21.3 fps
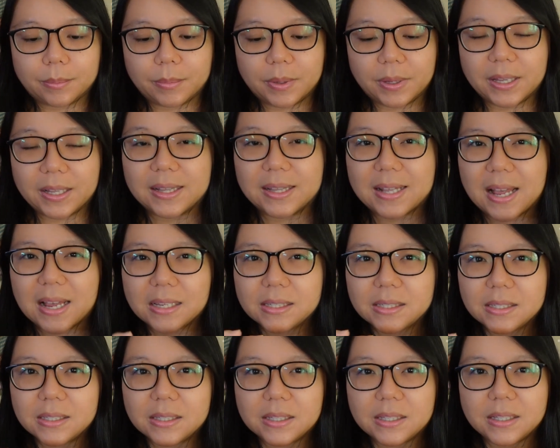
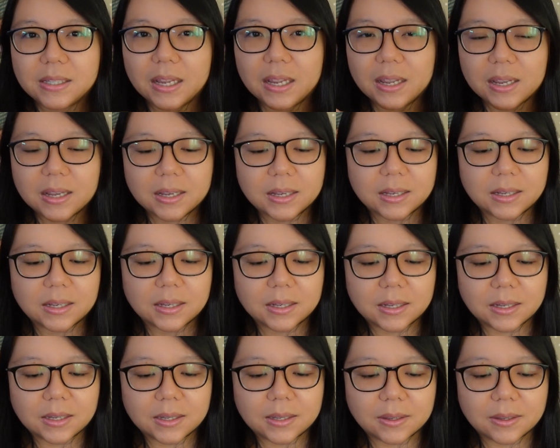elastic,
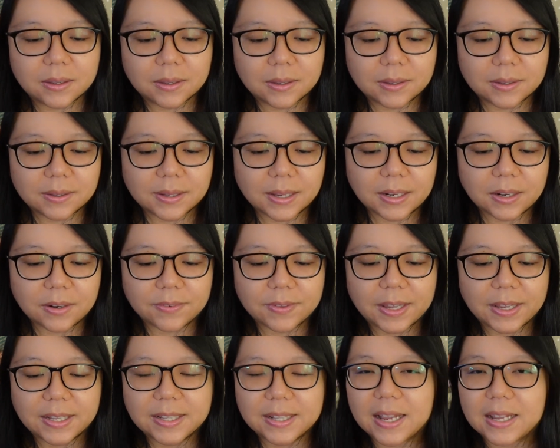kind of
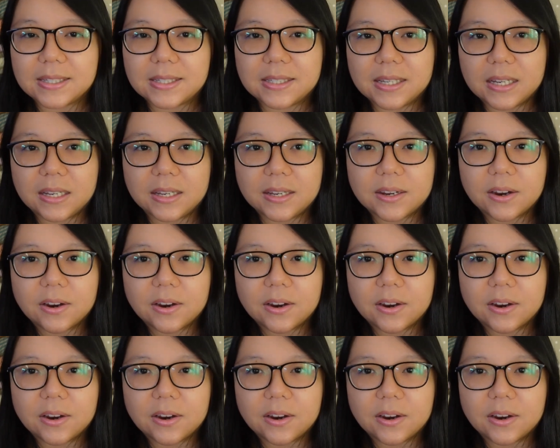like elastic